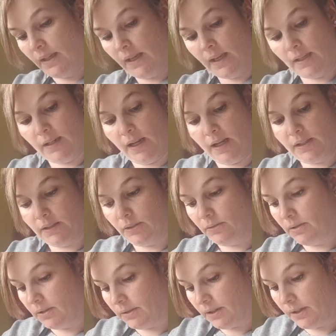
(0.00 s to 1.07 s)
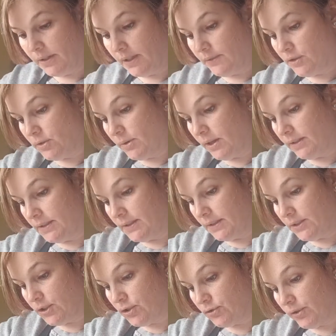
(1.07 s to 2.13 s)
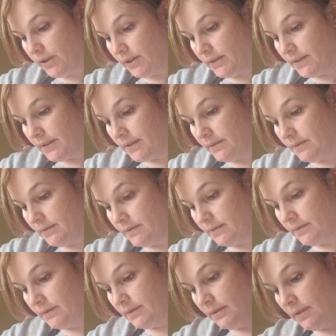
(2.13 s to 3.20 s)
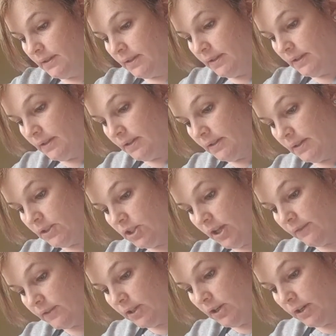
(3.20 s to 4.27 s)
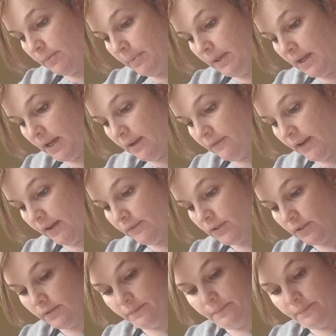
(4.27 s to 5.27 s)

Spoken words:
And hot glue gun kind of gives you all these little strings that you have to kind of pick off after.